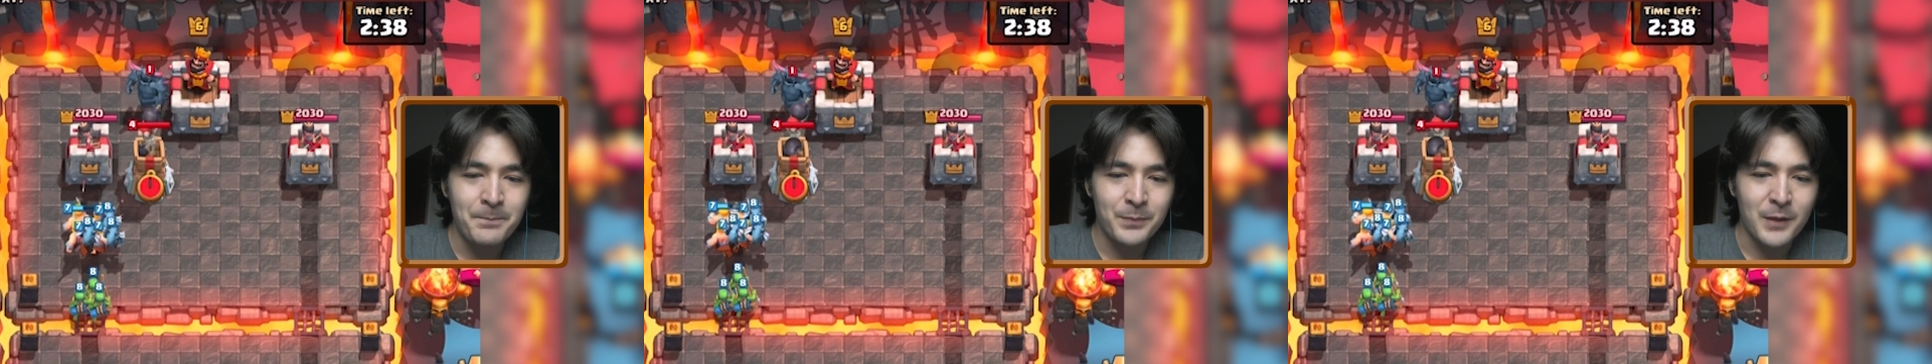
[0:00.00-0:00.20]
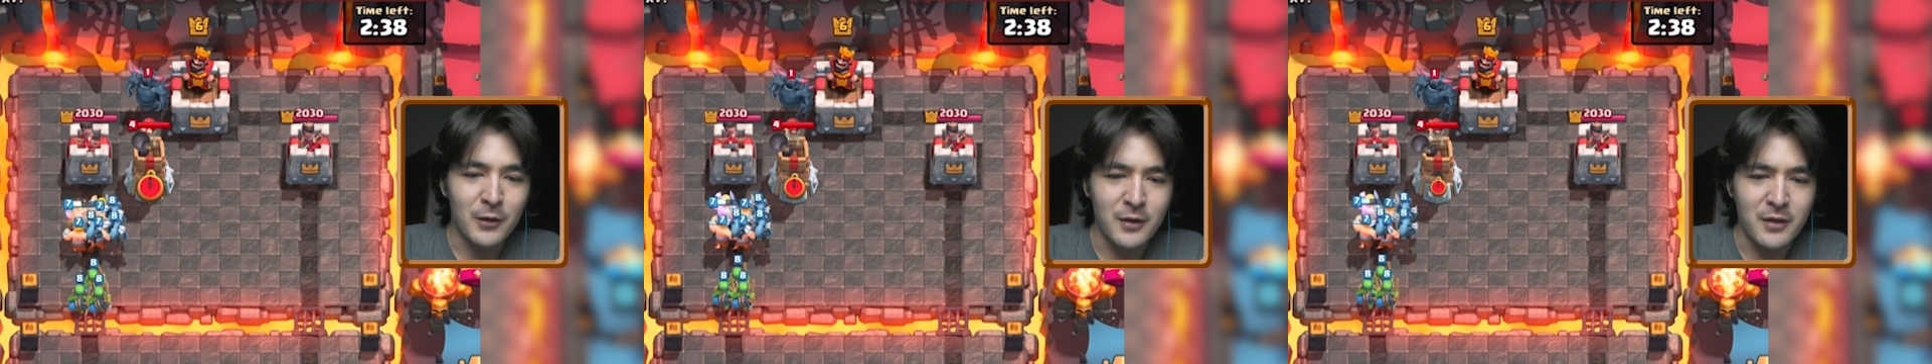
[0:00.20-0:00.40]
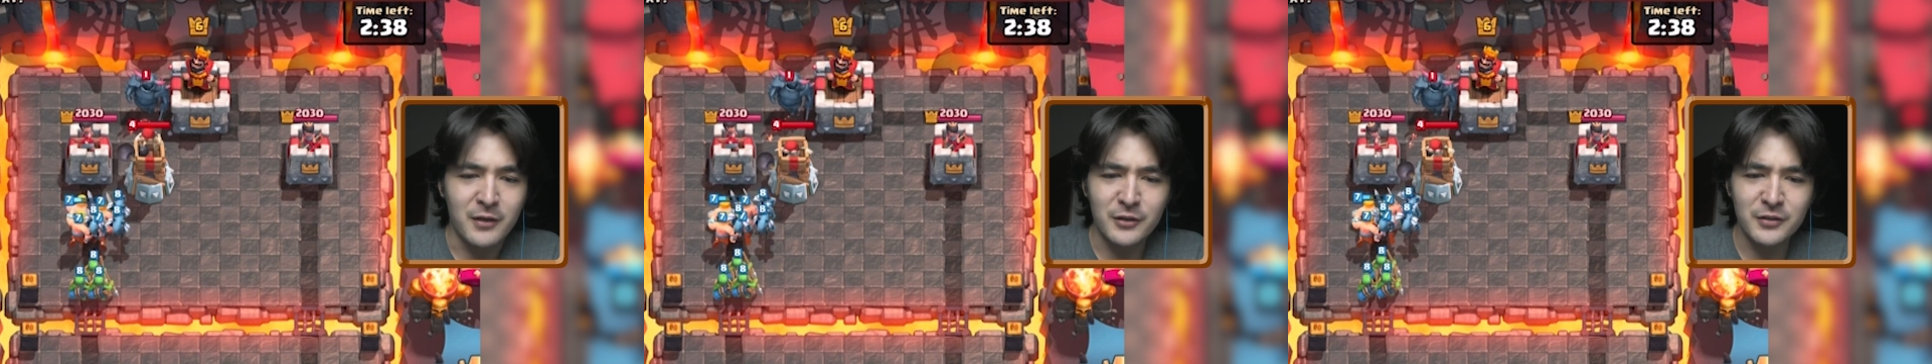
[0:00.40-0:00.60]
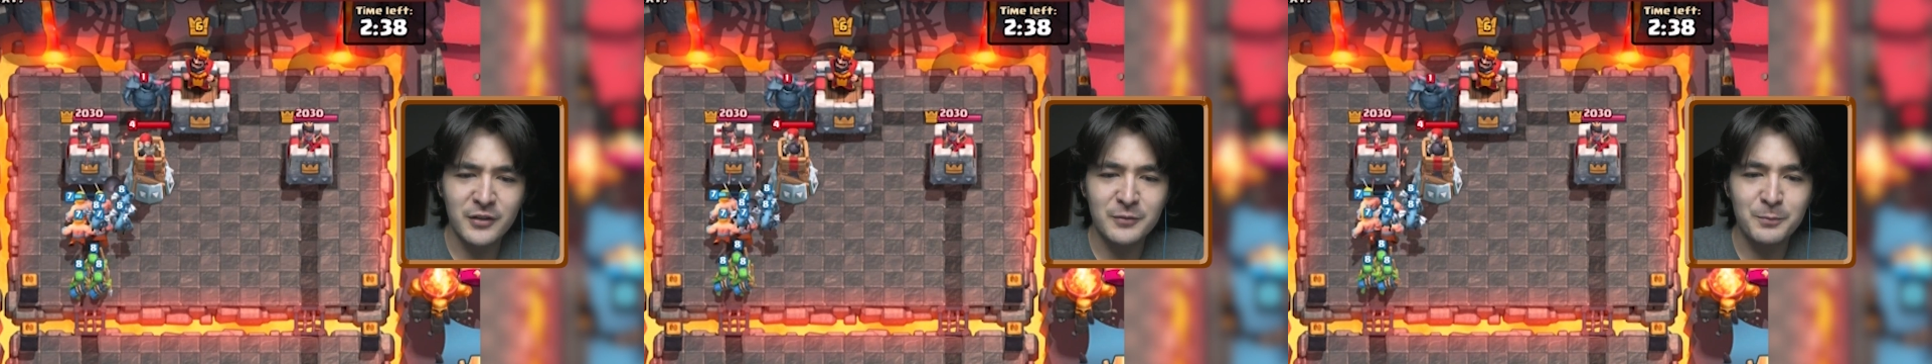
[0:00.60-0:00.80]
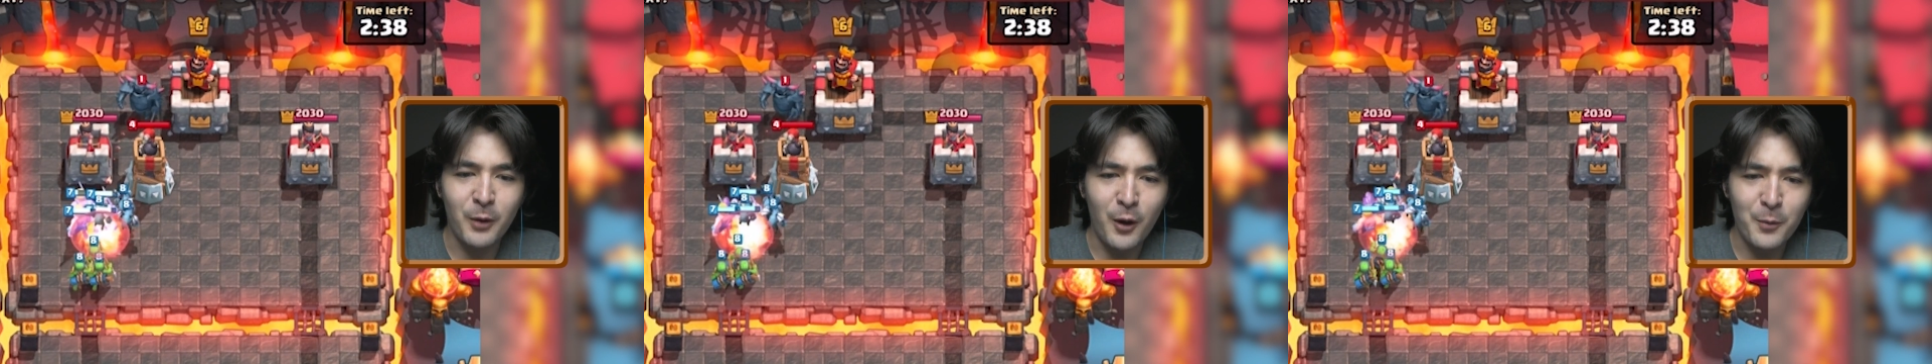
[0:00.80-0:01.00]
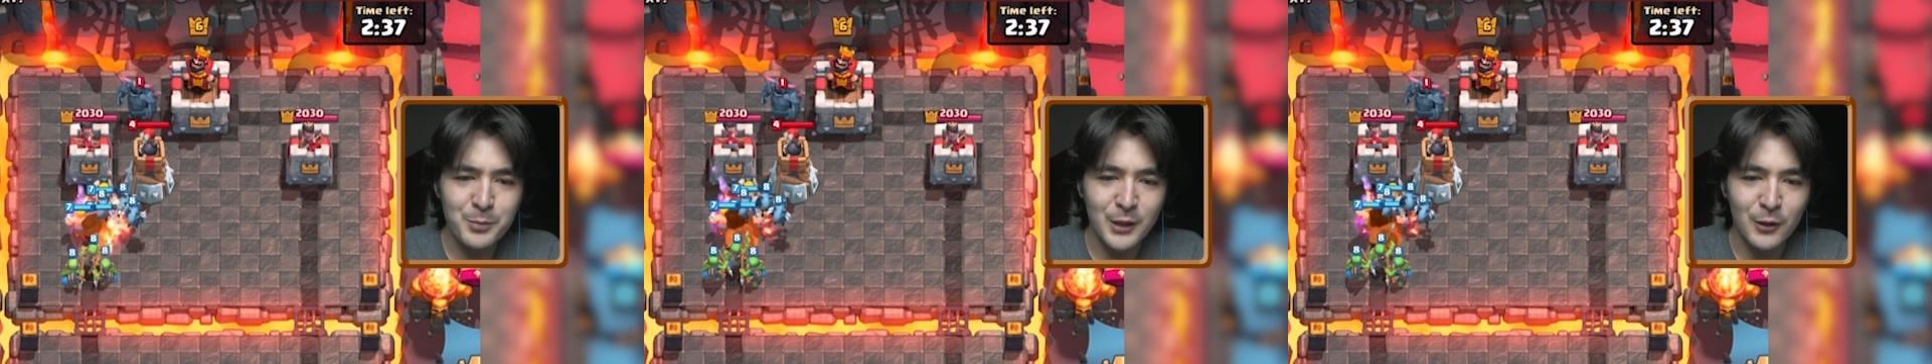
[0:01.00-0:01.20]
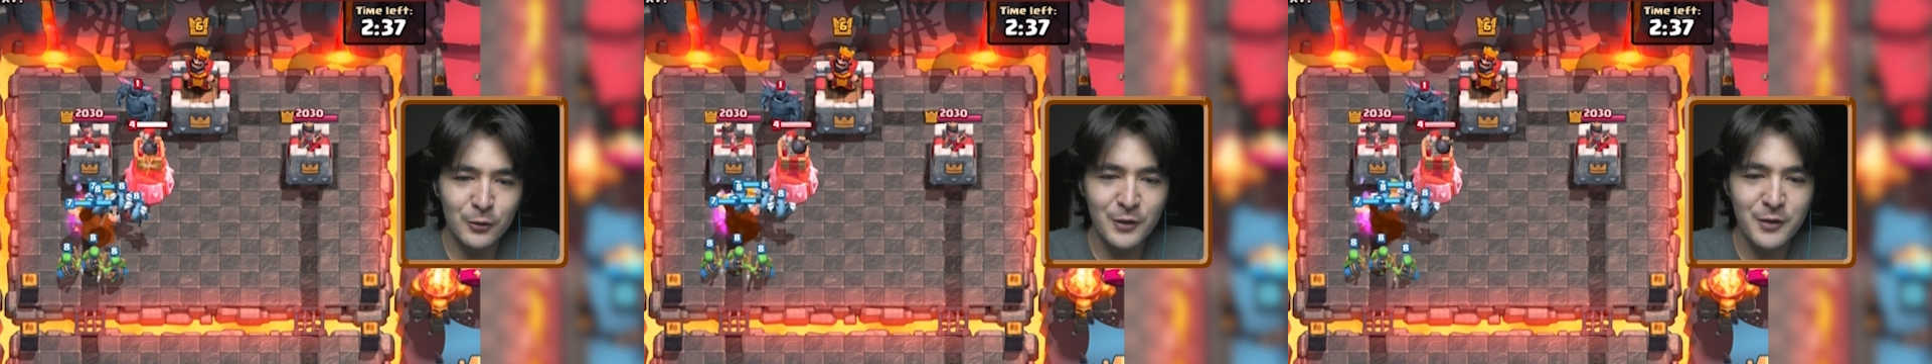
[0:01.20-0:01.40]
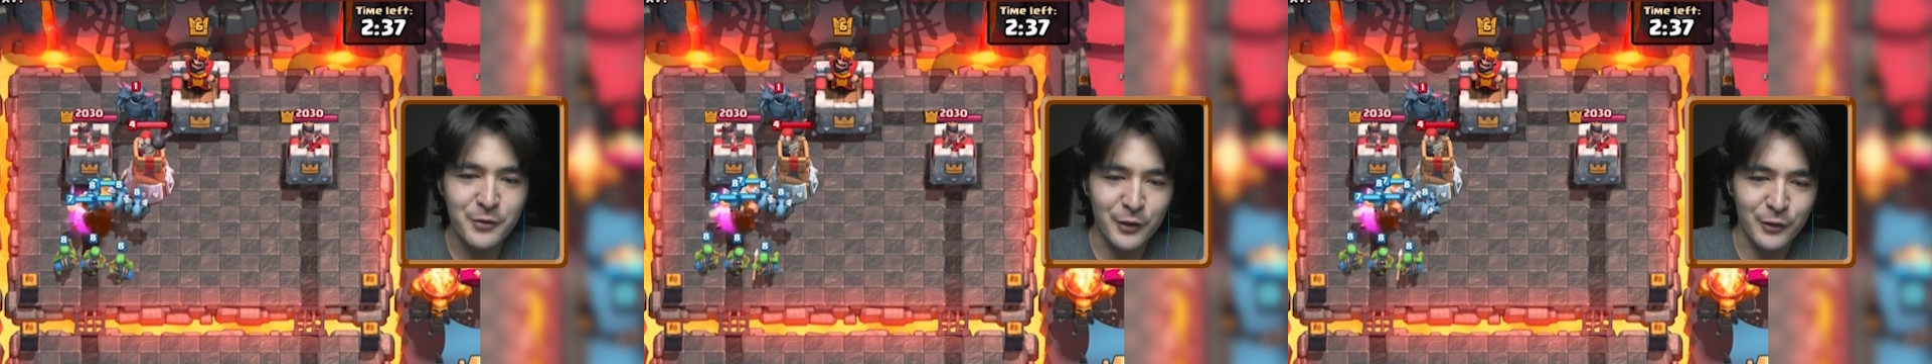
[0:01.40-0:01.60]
Okay, there's this bomb tower and